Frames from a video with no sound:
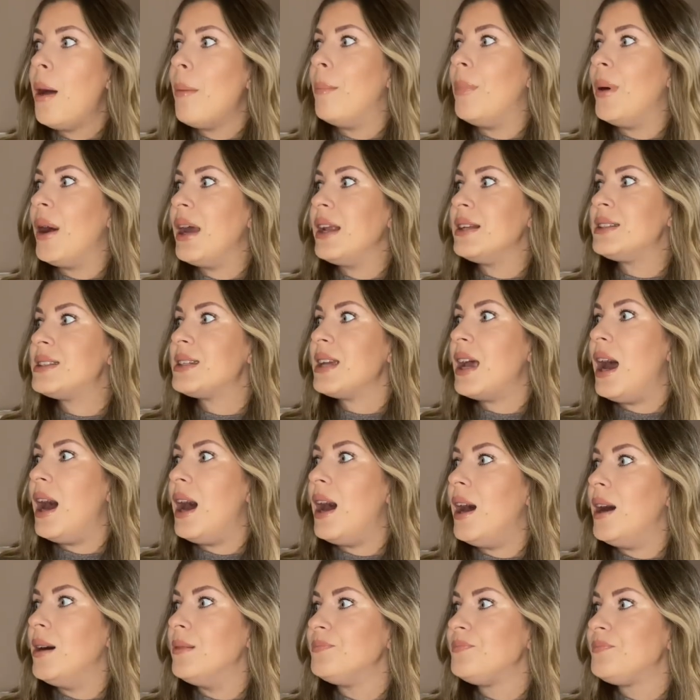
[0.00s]
But
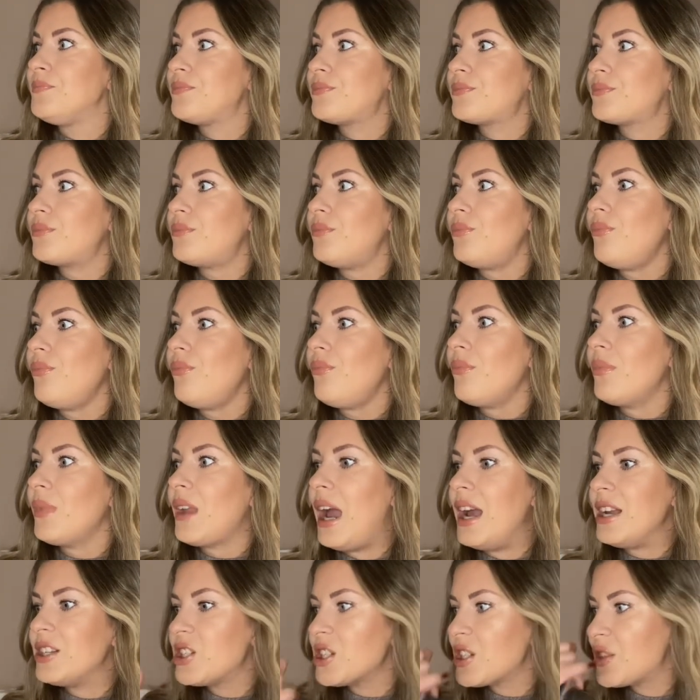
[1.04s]
um,
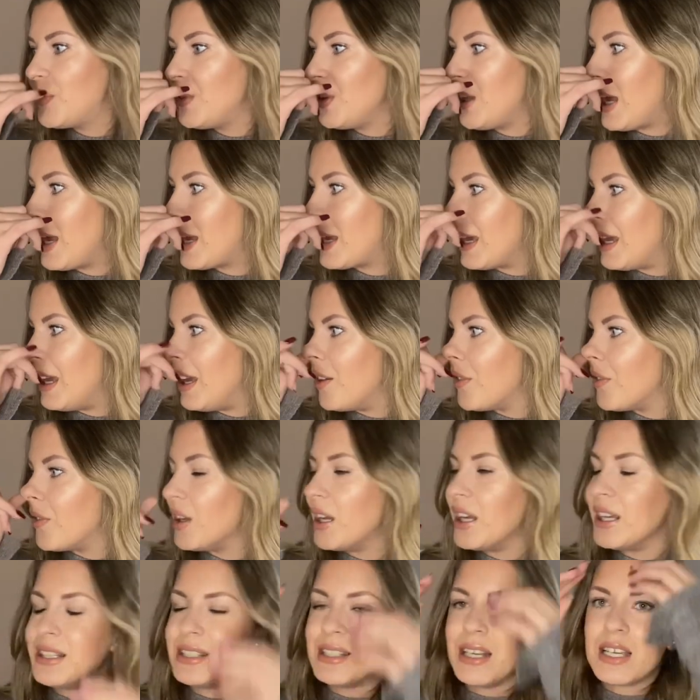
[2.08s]
I just feel like it,
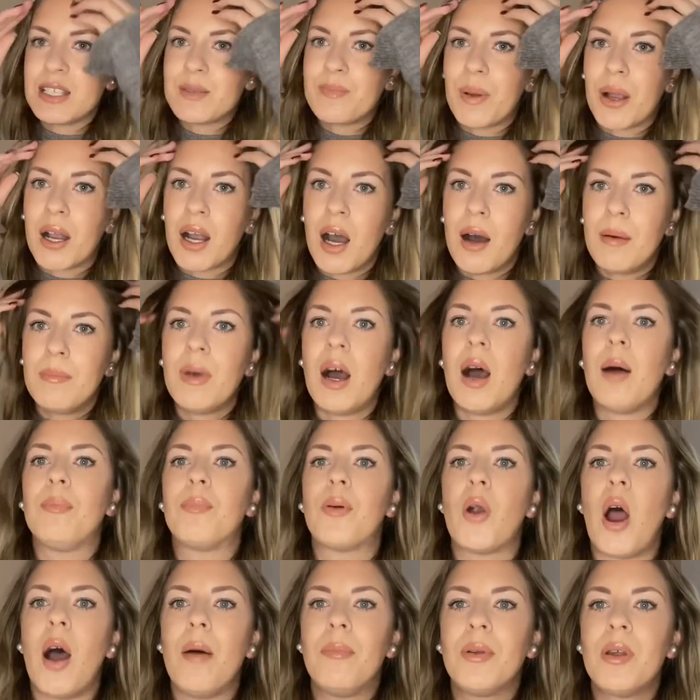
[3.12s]
it does become a
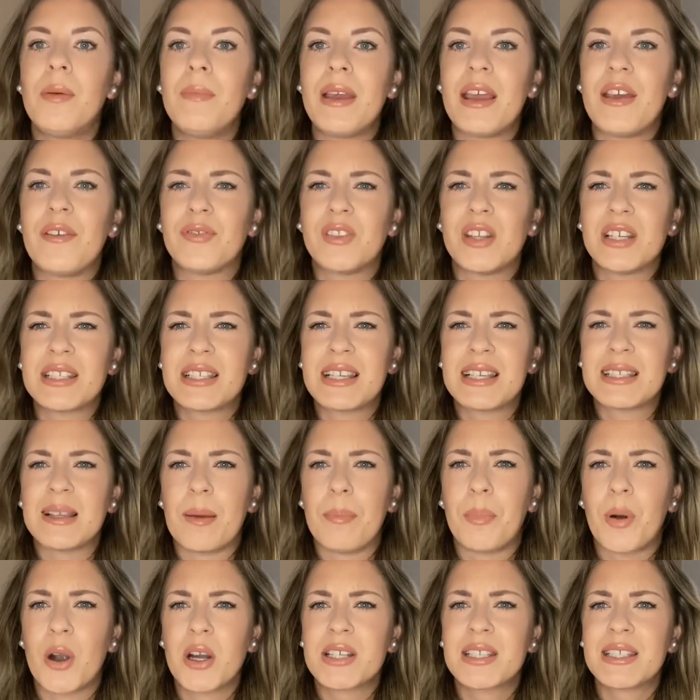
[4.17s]
problem if this is a
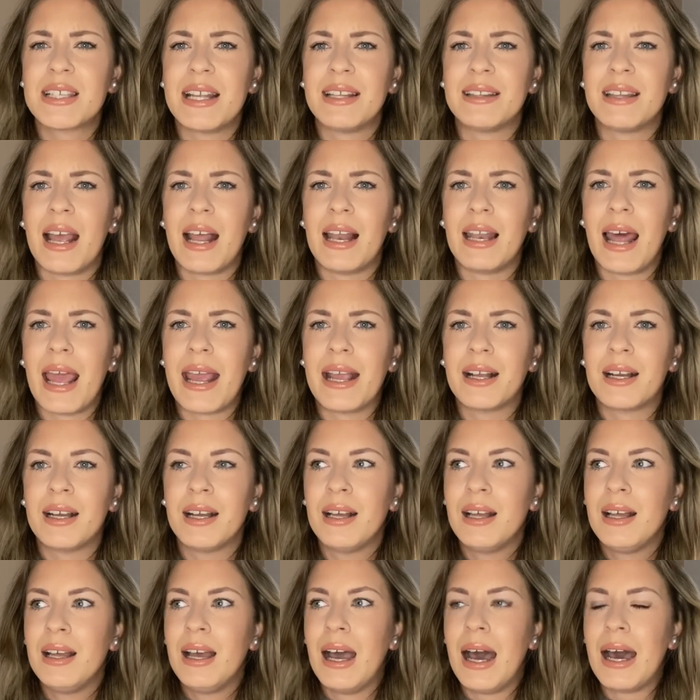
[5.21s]
person that like,
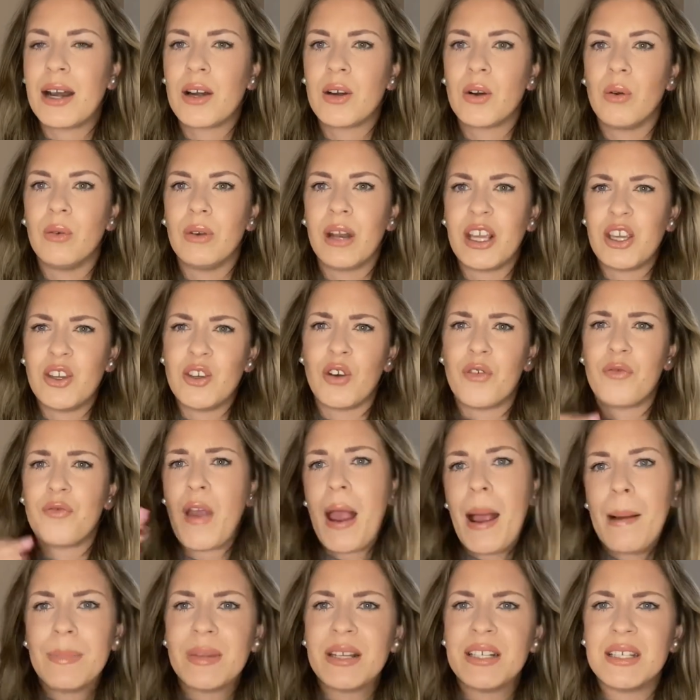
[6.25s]
I don't know, like your
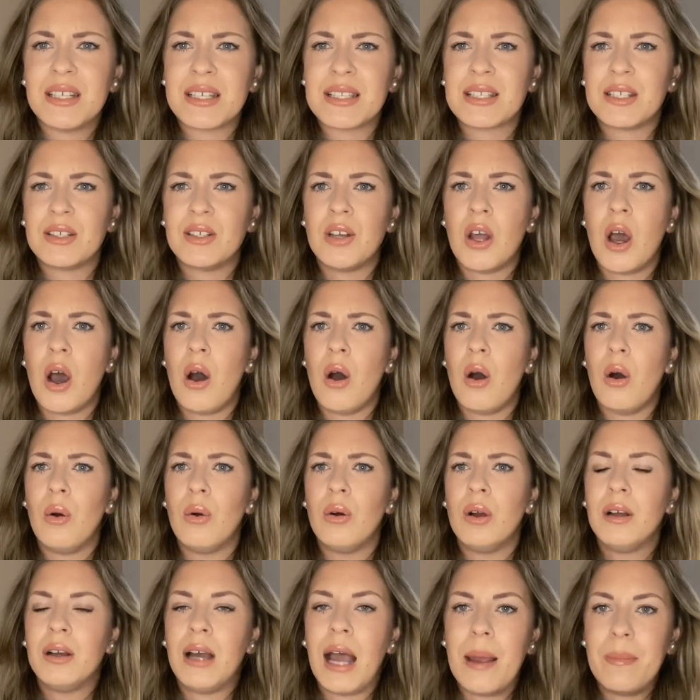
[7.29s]
family doesn't
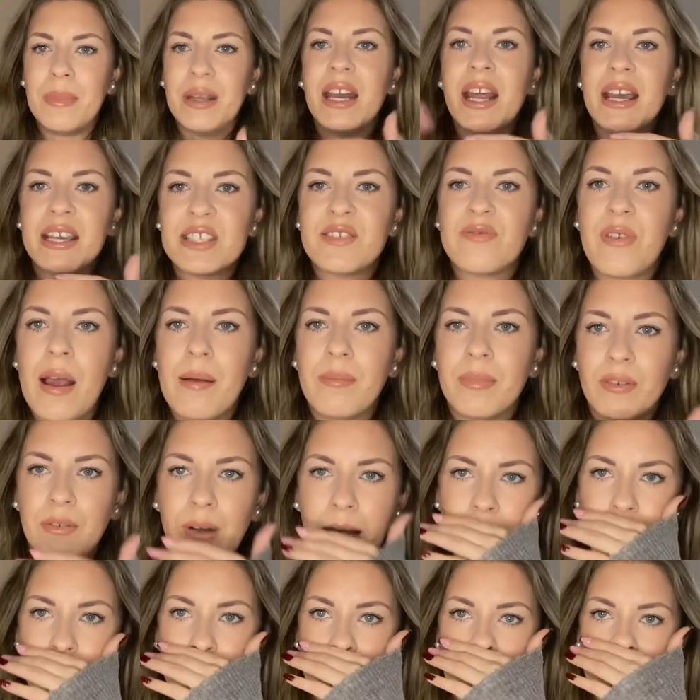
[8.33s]
know, I mean his family,
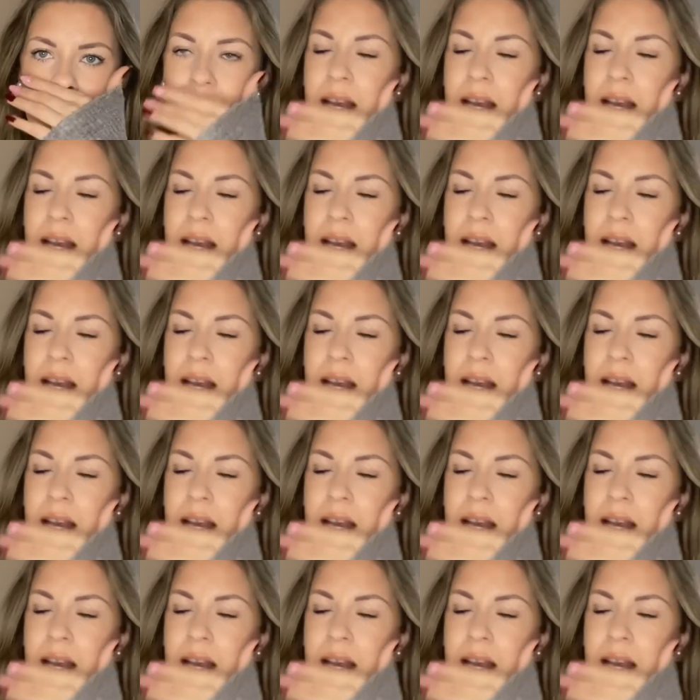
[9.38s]
right?